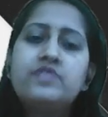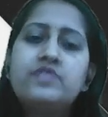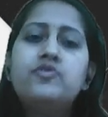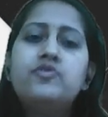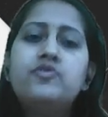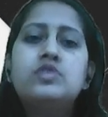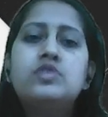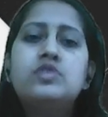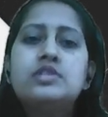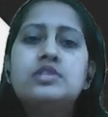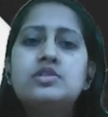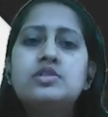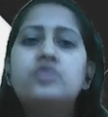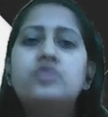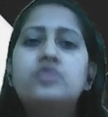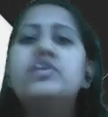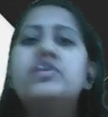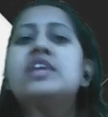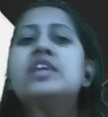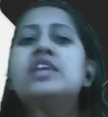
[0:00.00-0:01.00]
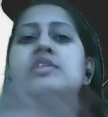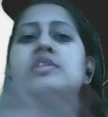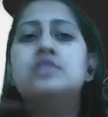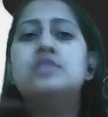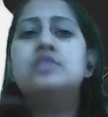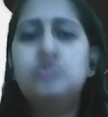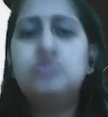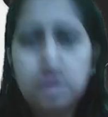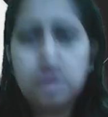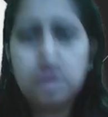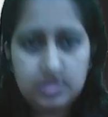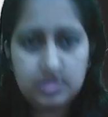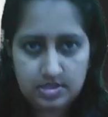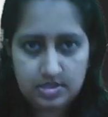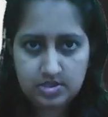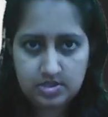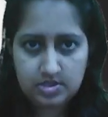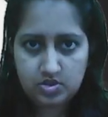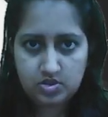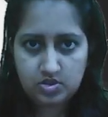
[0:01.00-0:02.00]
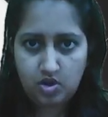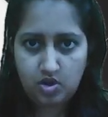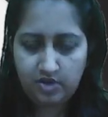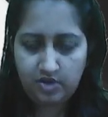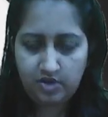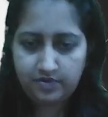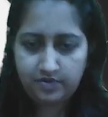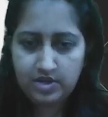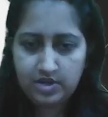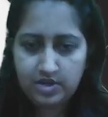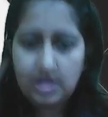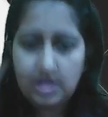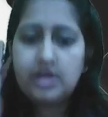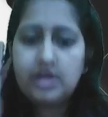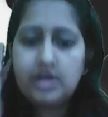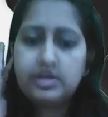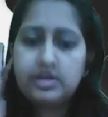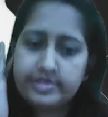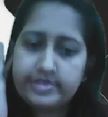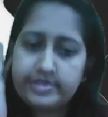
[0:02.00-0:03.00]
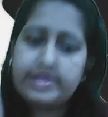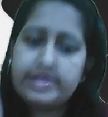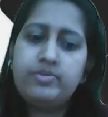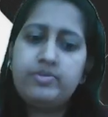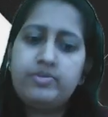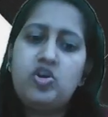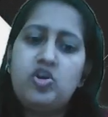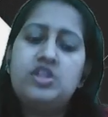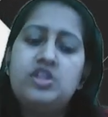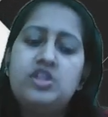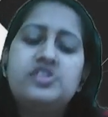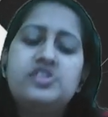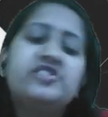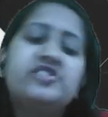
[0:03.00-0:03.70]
focuses on various uses of the same knowledge.